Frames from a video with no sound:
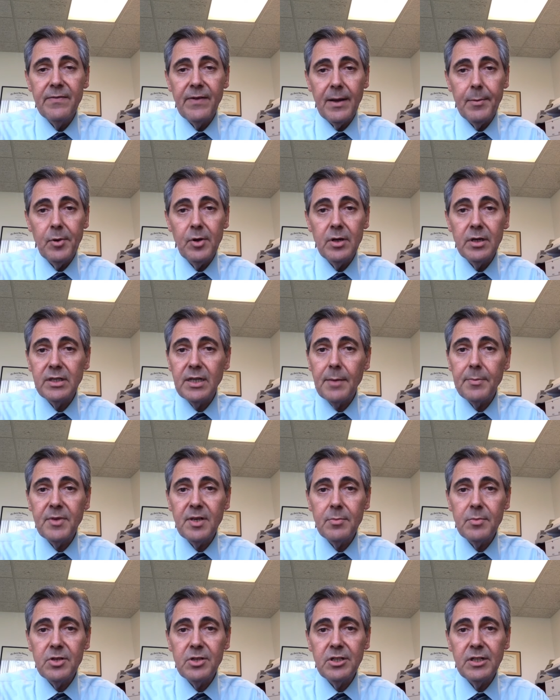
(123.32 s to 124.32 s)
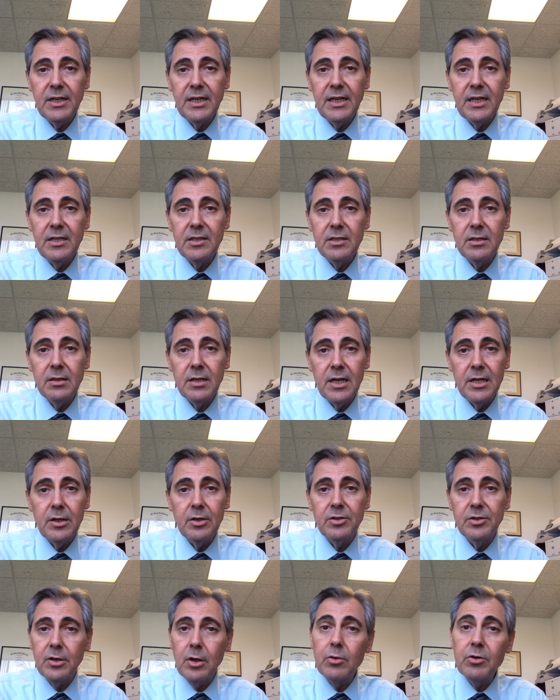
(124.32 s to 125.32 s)
if I'm hooked up to machines and
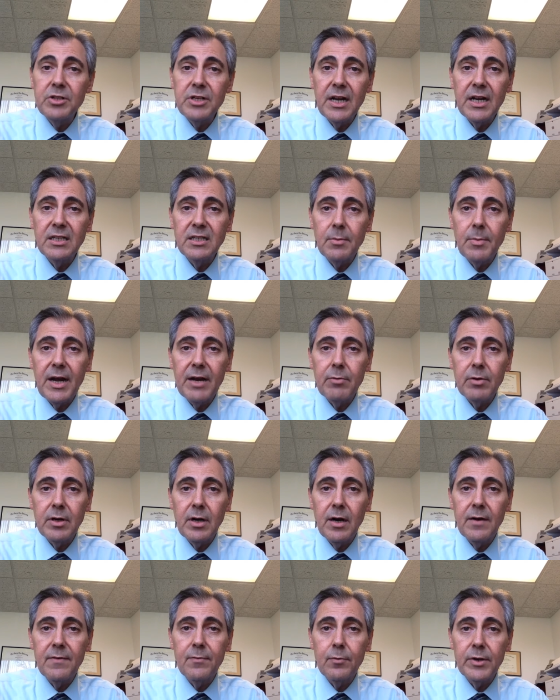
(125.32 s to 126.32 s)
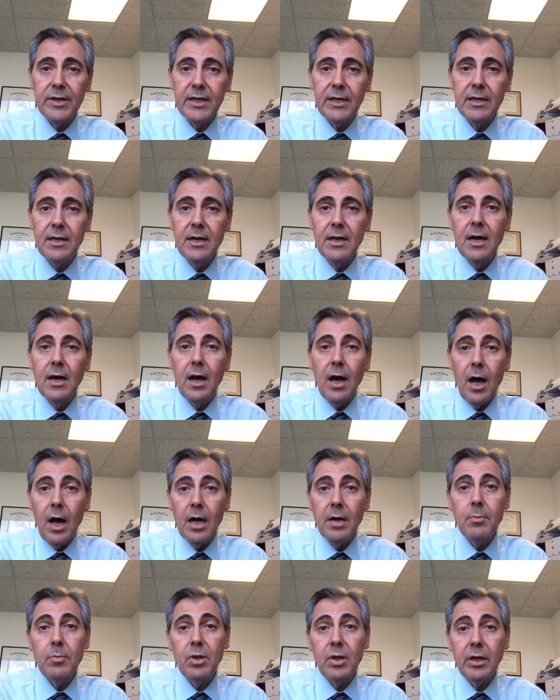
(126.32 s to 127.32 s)
there's no chance of my recovery,
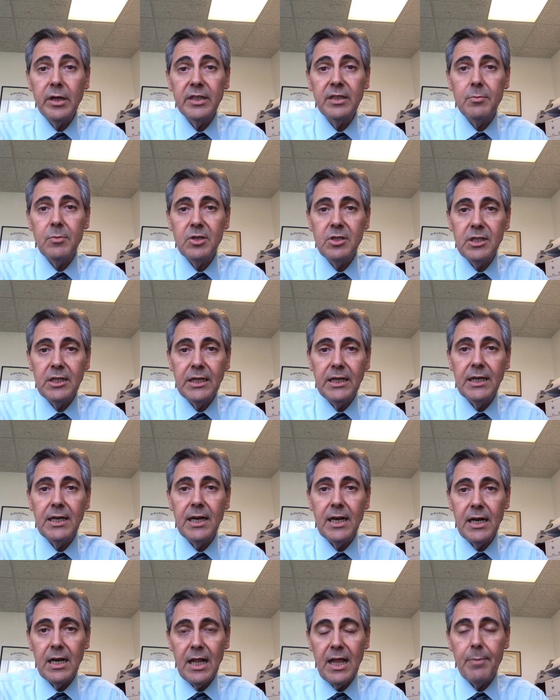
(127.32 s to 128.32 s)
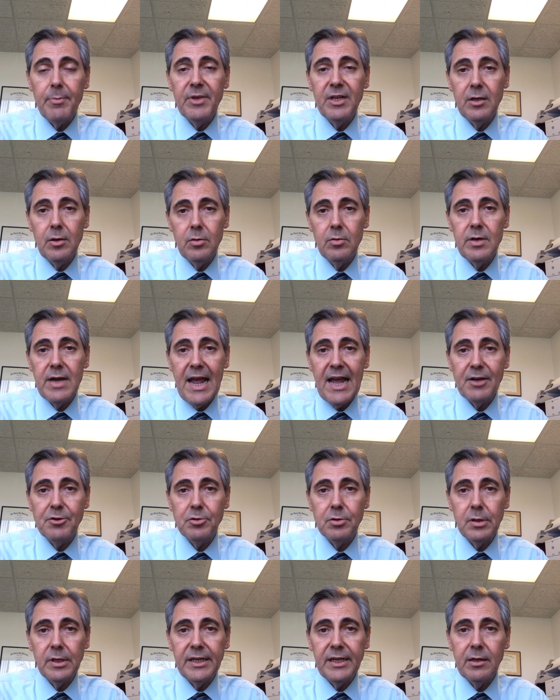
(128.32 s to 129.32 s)
unplug the machine and let me go
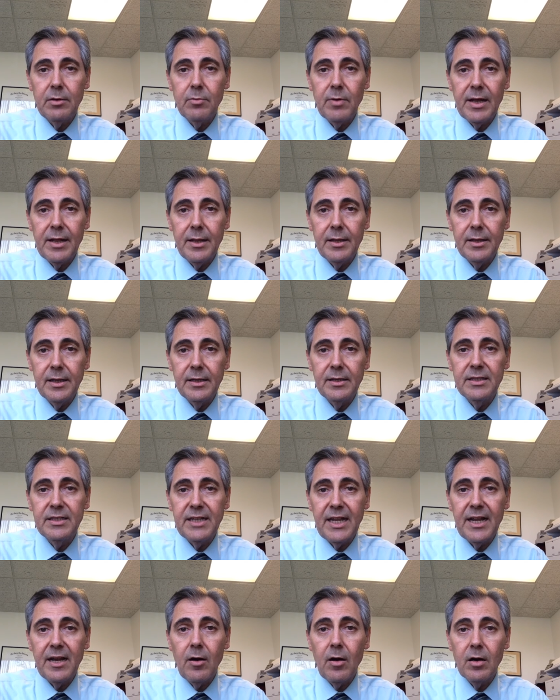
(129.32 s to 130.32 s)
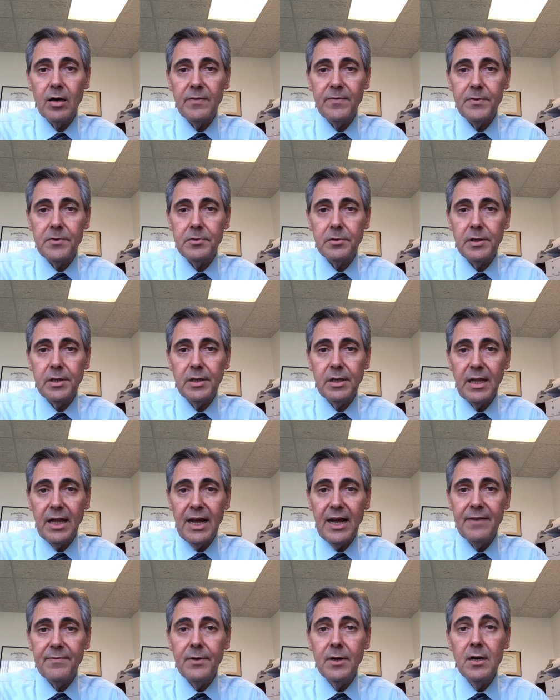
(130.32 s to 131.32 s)
naturally rather than stay artificially
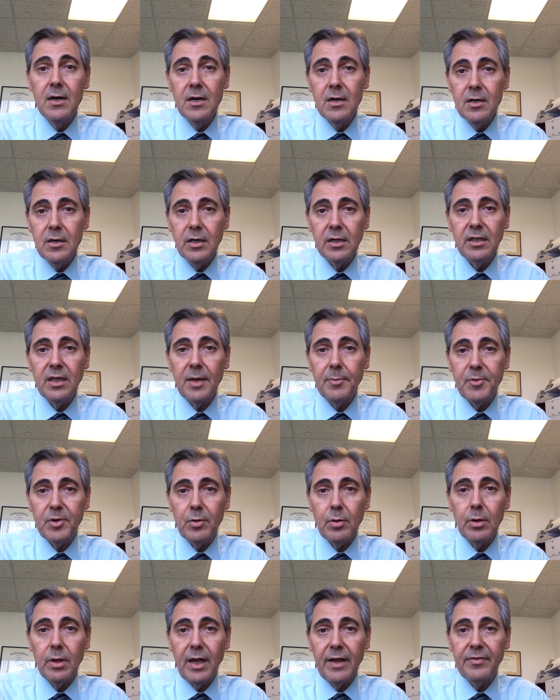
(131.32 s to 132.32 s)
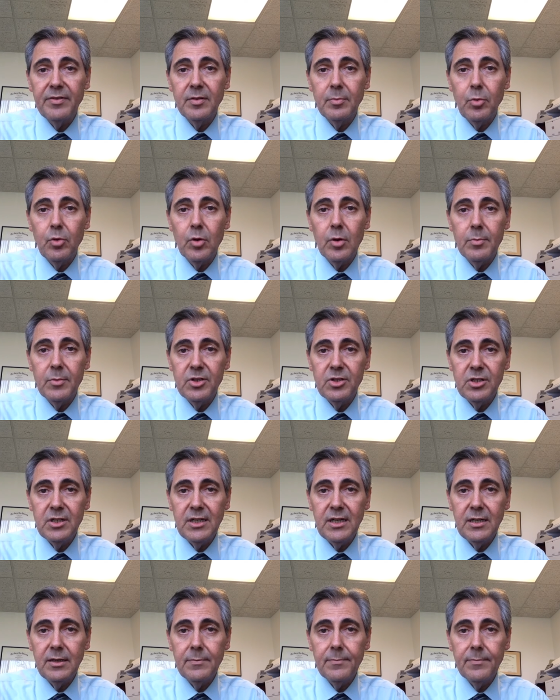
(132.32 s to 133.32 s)
alive hooked up to a life support
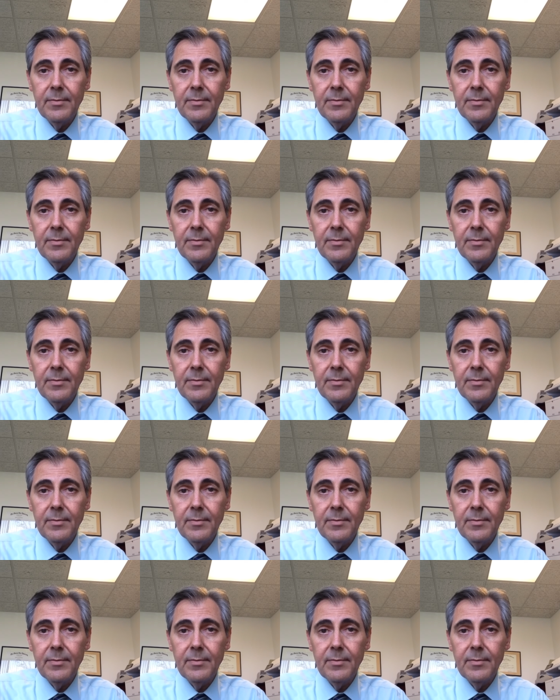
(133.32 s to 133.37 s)
machine.